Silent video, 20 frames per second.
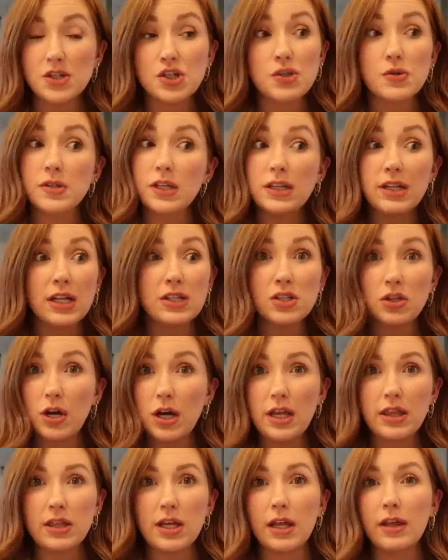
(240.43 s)
And she was like, that's a
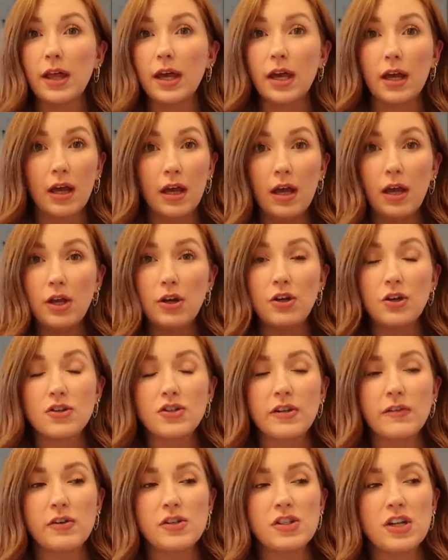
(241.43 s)
great thing. Like your
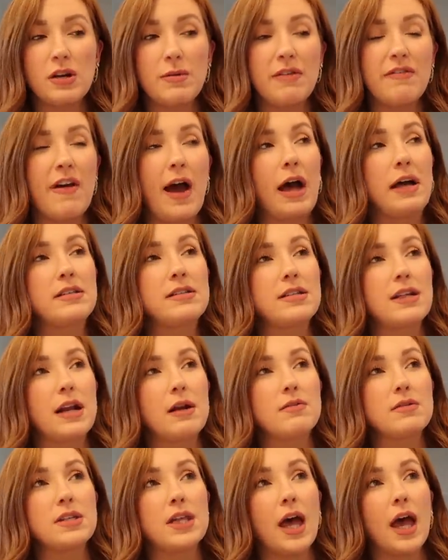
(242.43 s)
delivery is gonna be fast. And
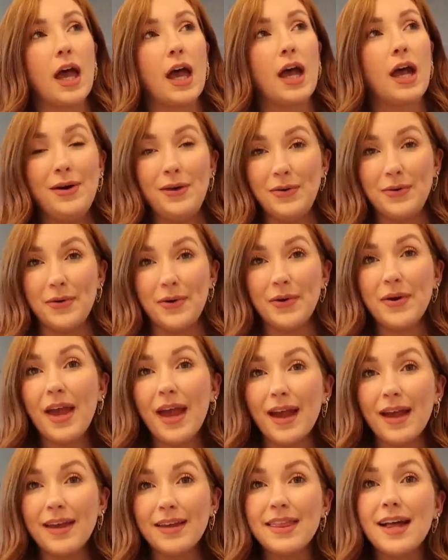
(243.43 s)
I was like, oh,
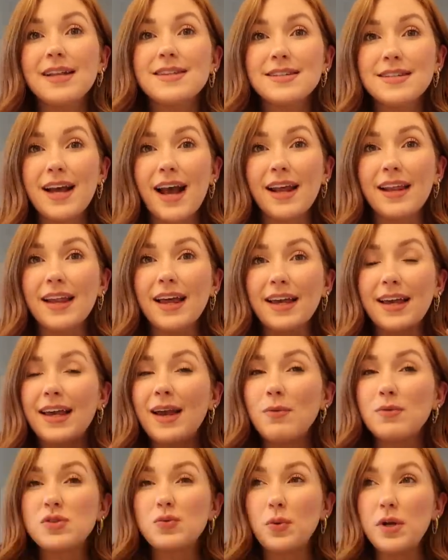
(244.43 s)
okay. That's kind of like,
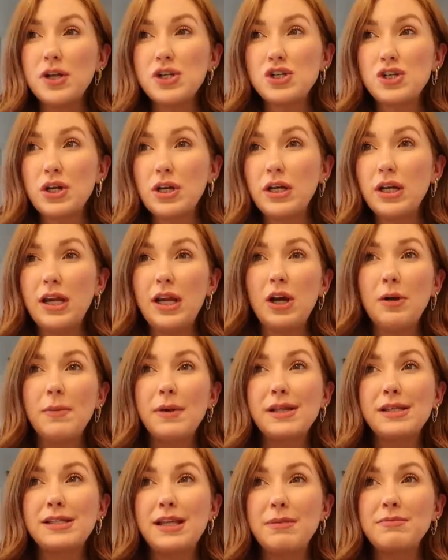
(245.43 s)
it was reassuring to hear, but
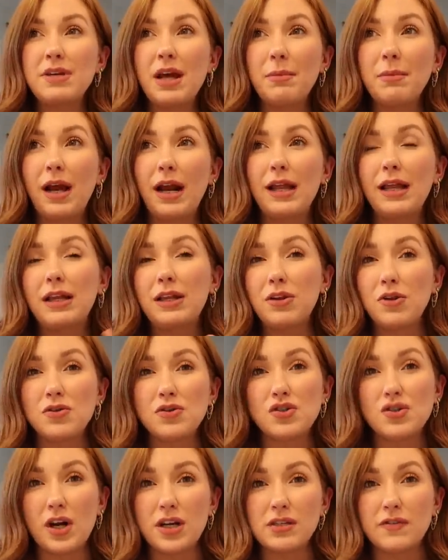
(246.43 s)
at the same time, kind of like a little
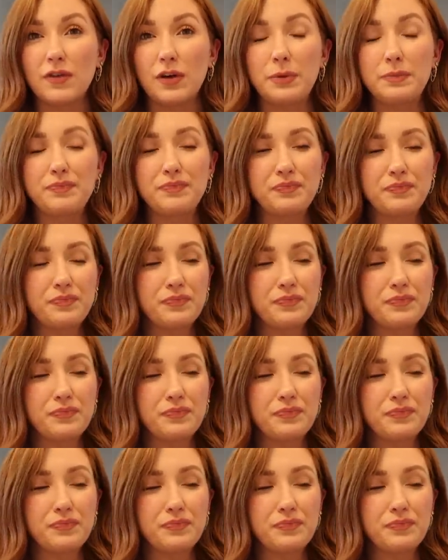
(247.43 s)
stressful.